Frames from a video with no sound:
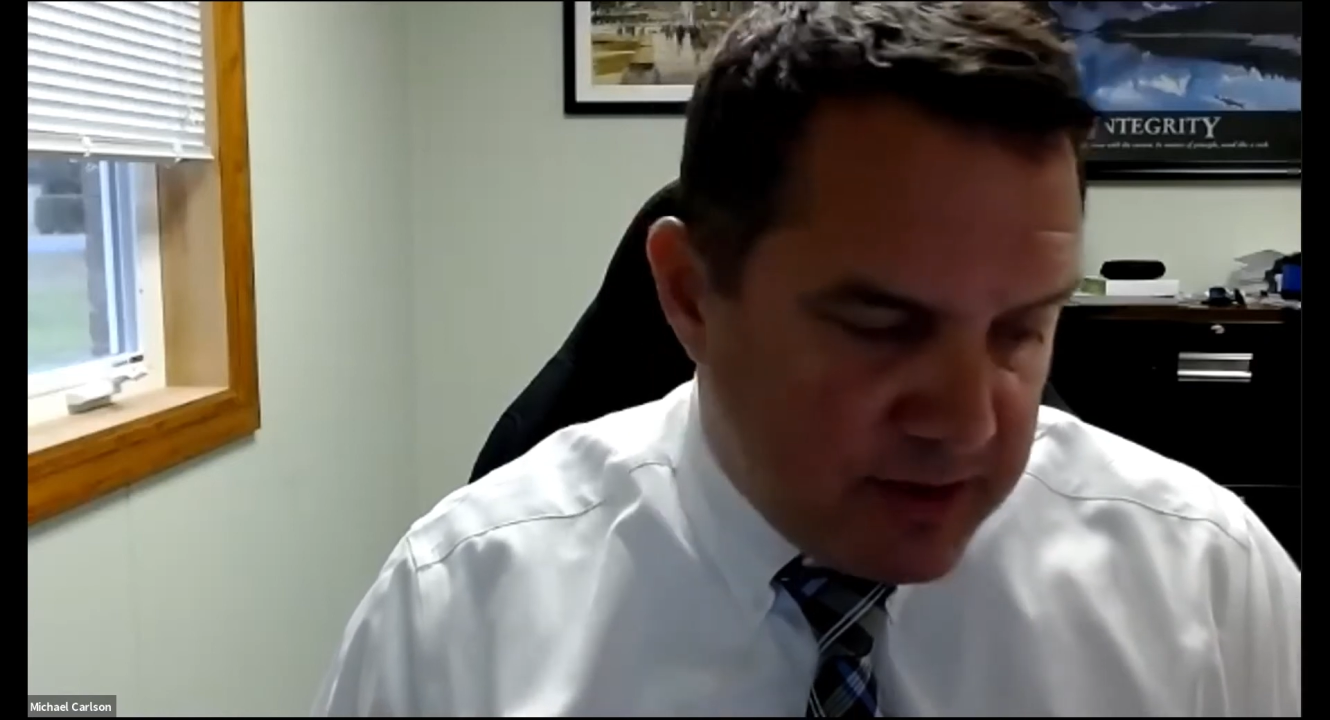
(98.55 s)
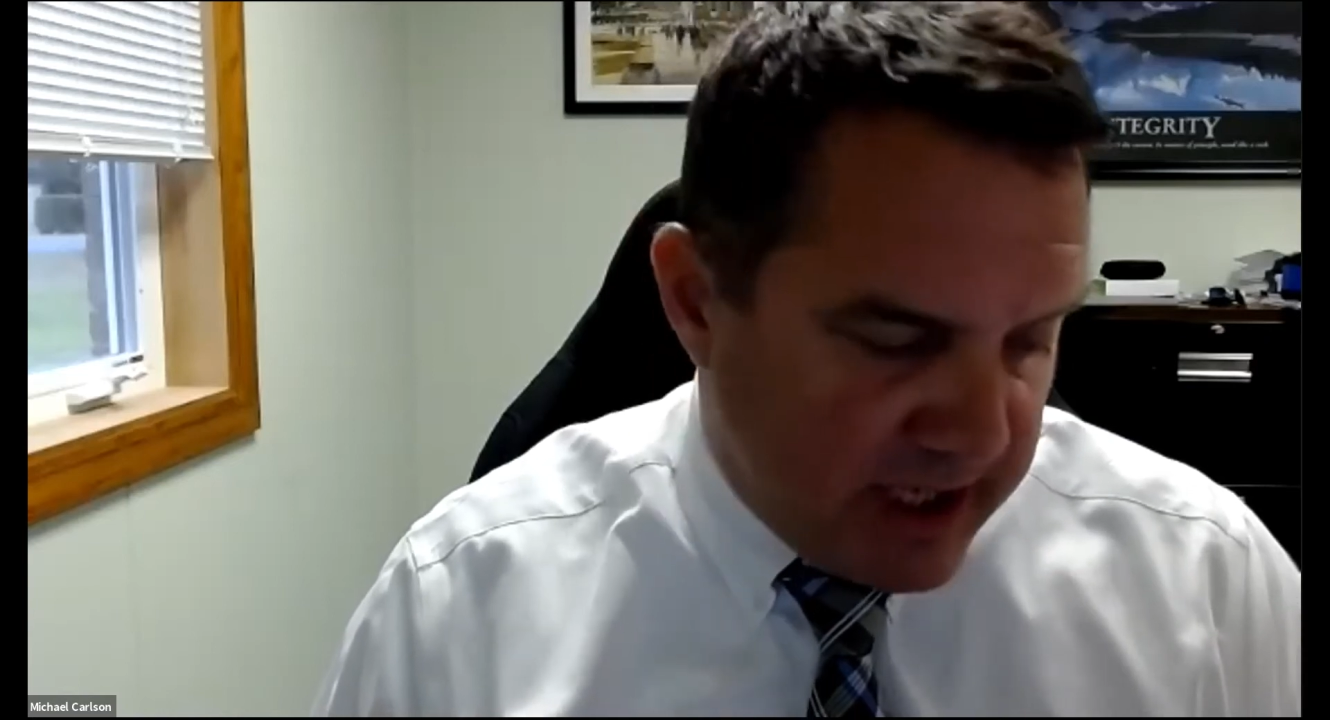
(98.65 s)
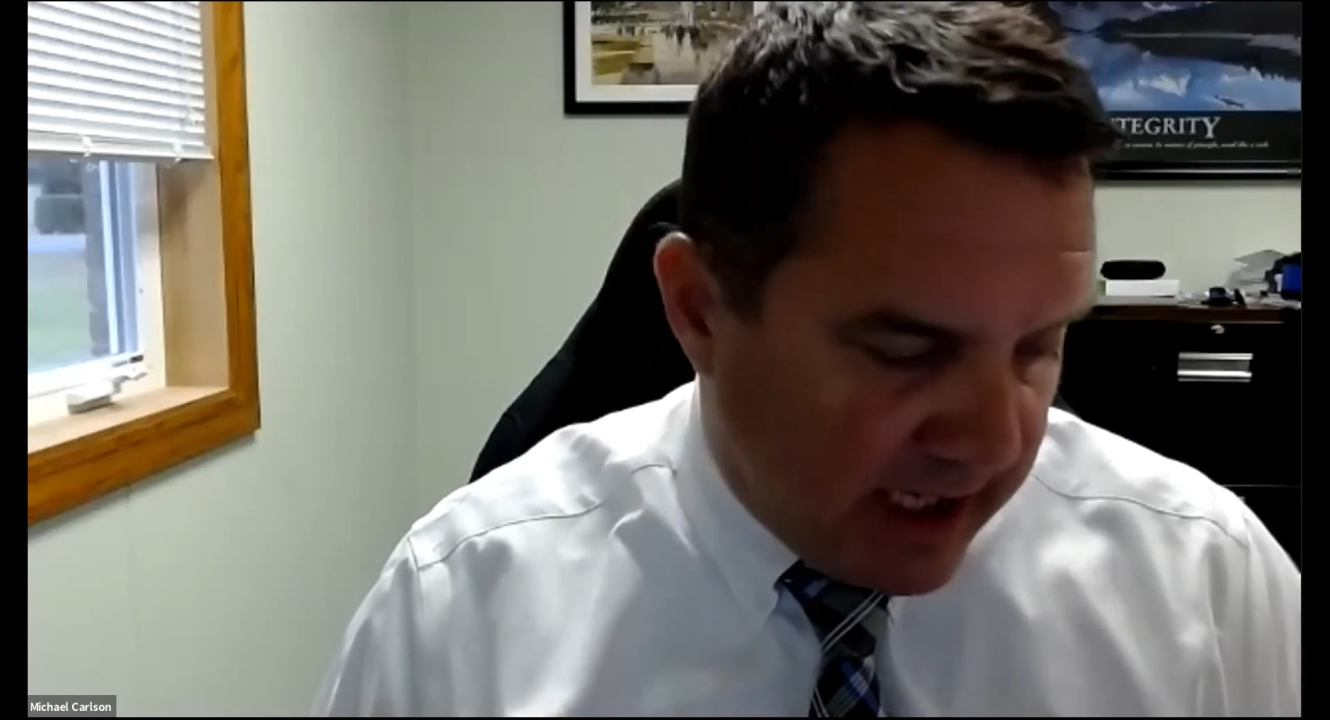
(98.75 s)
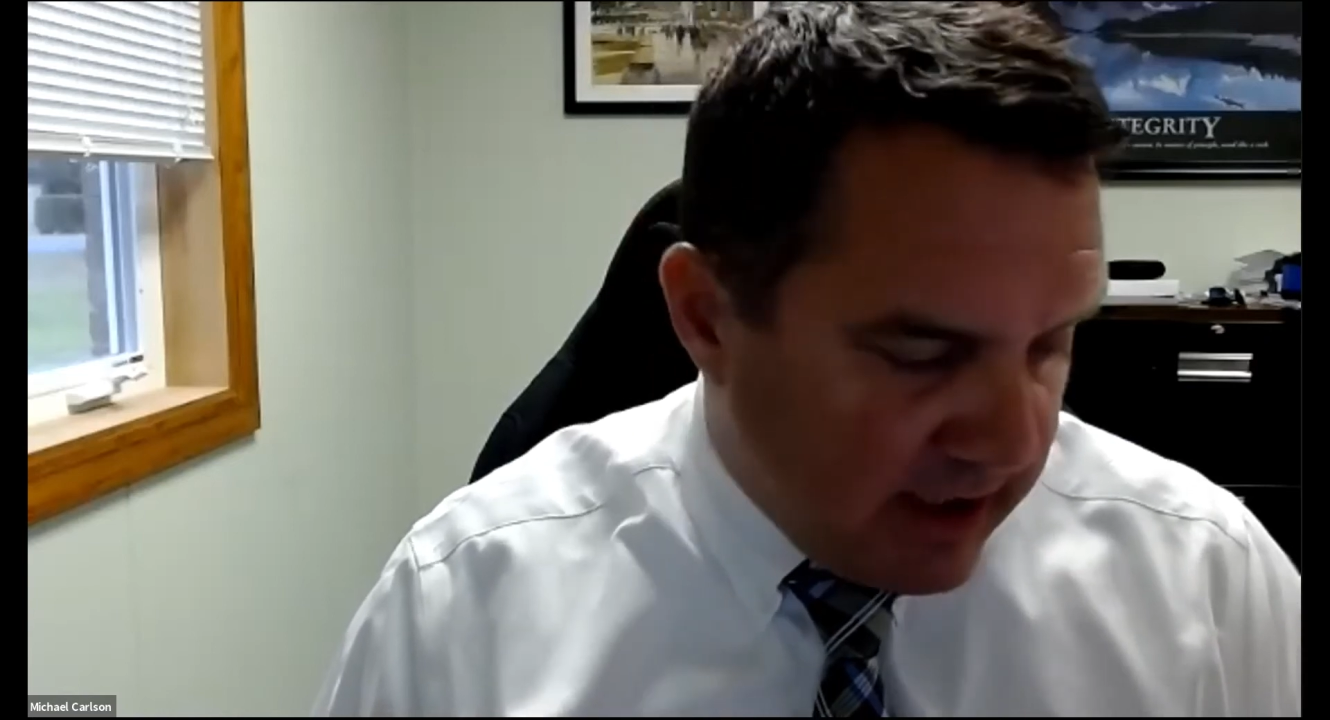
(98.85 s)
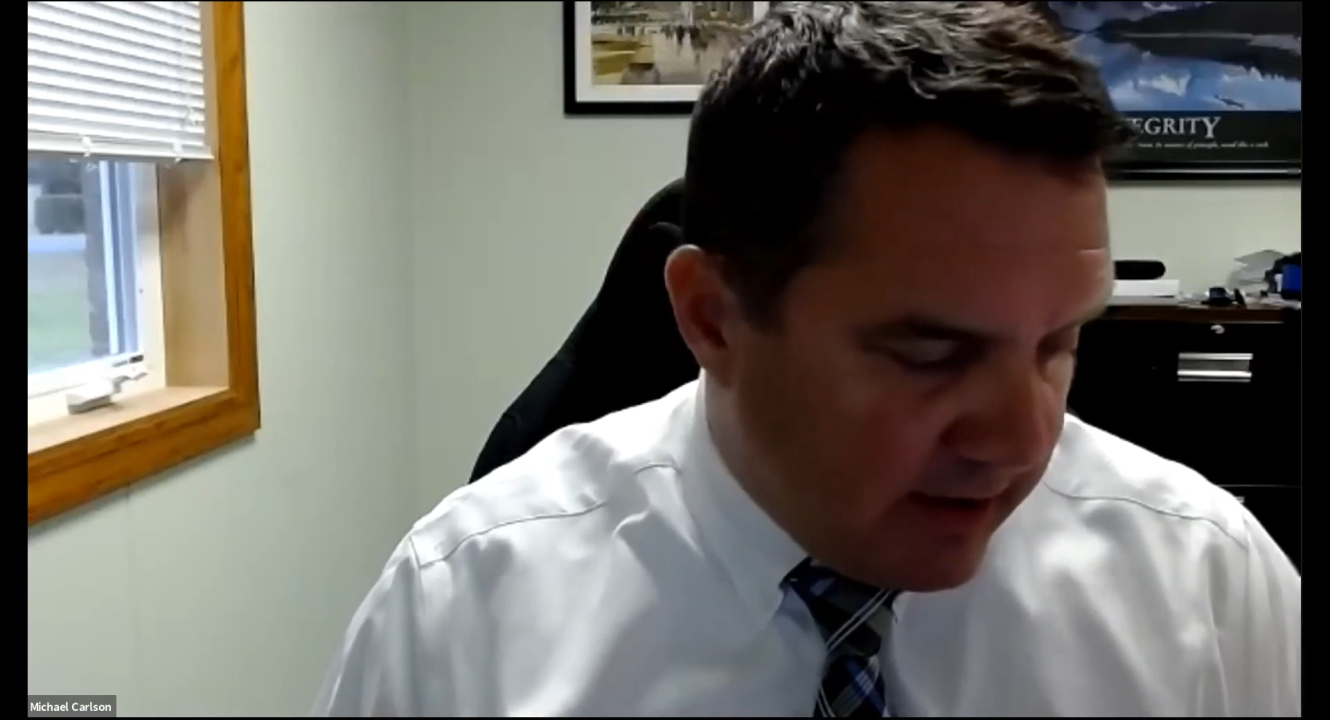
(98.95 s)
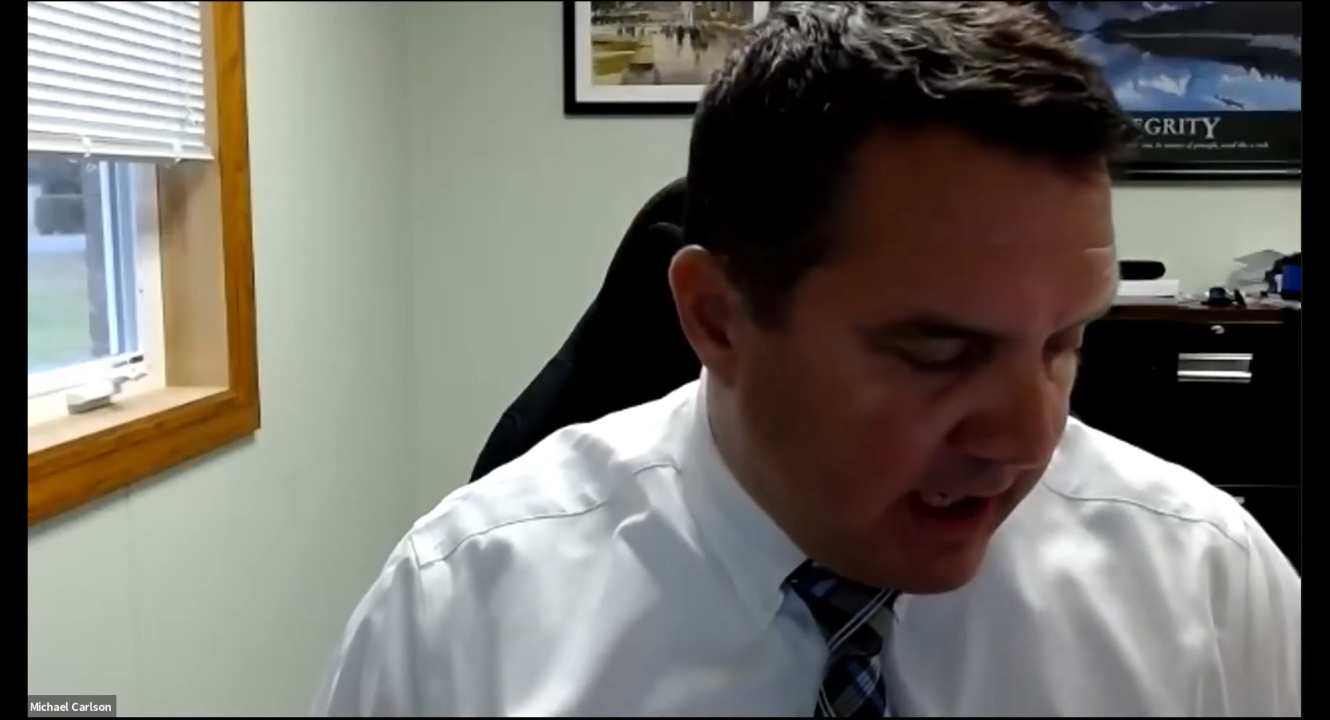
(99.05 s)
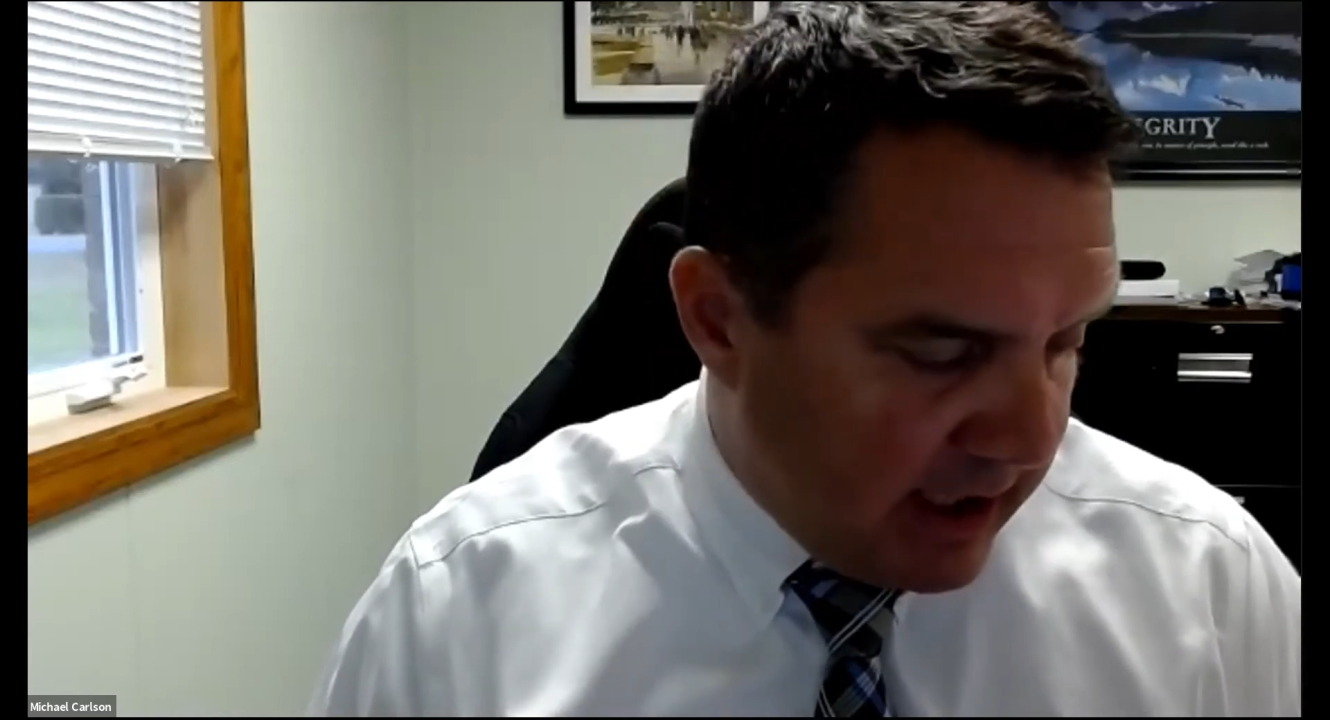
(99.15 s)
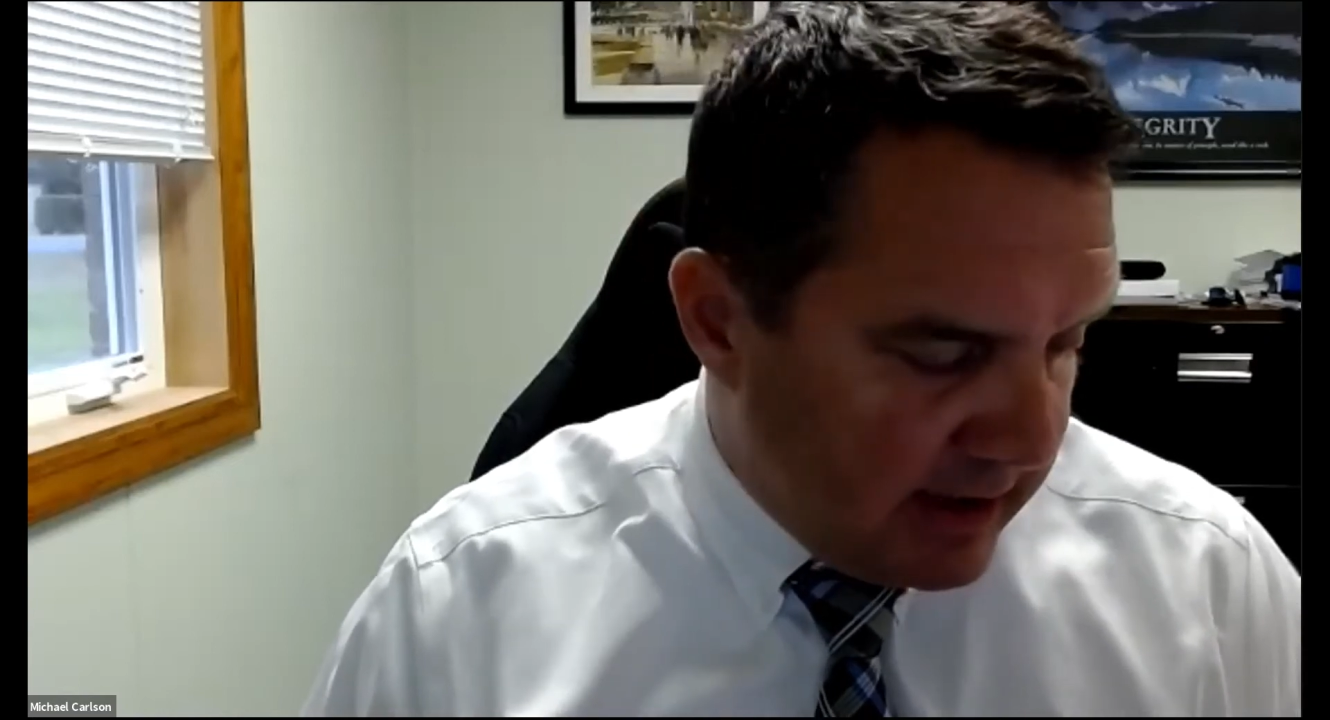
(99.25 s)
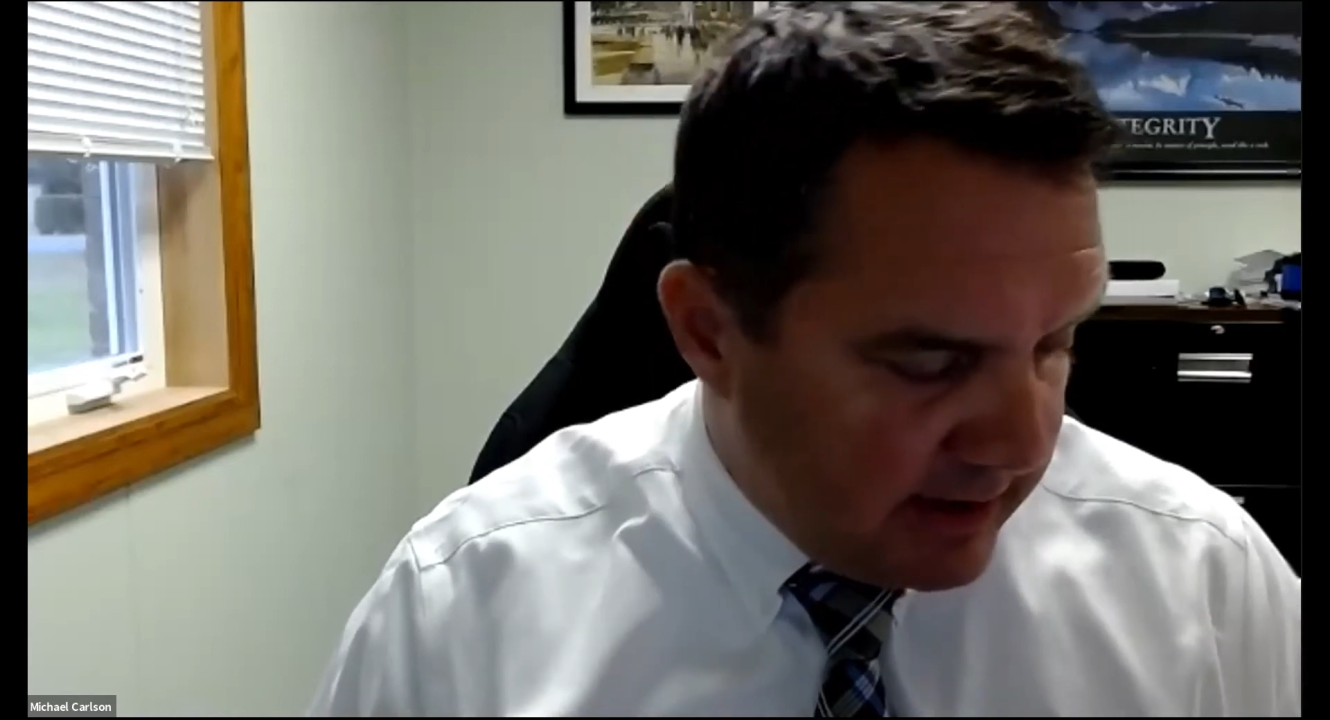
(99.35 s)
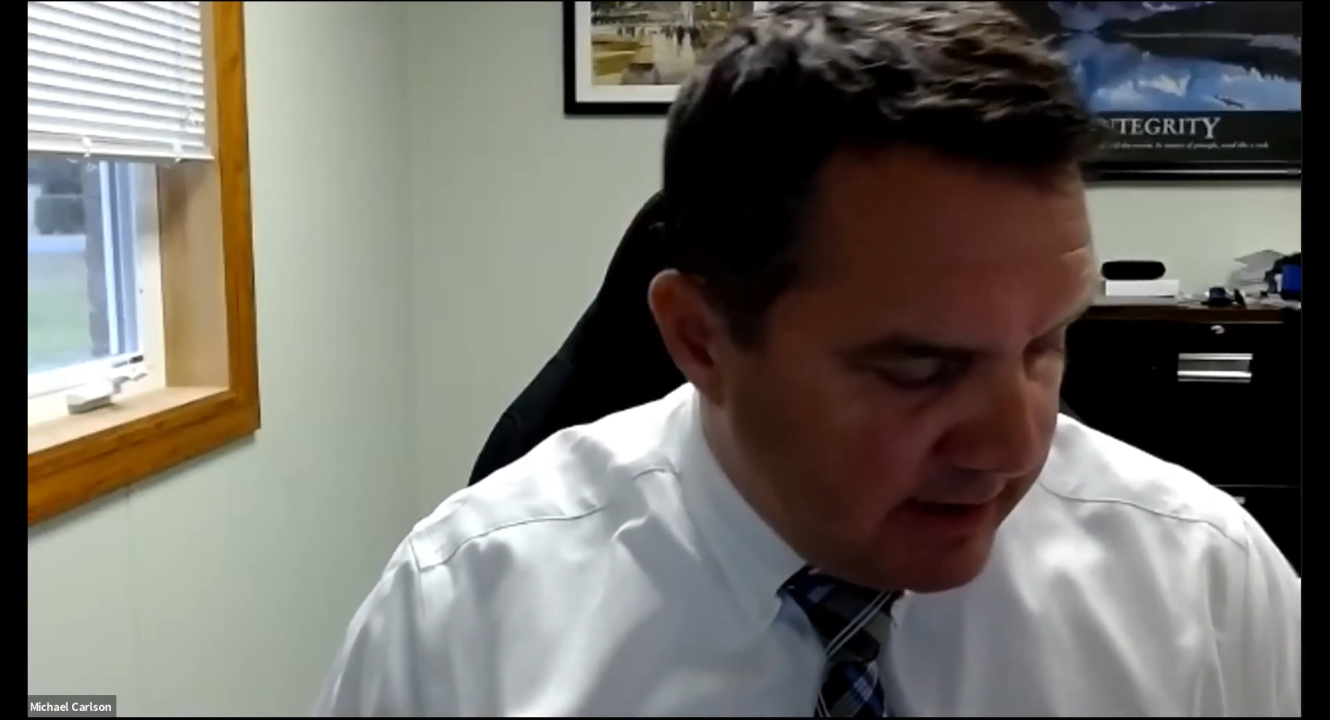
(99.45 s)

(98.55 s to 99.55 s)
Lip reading: second grade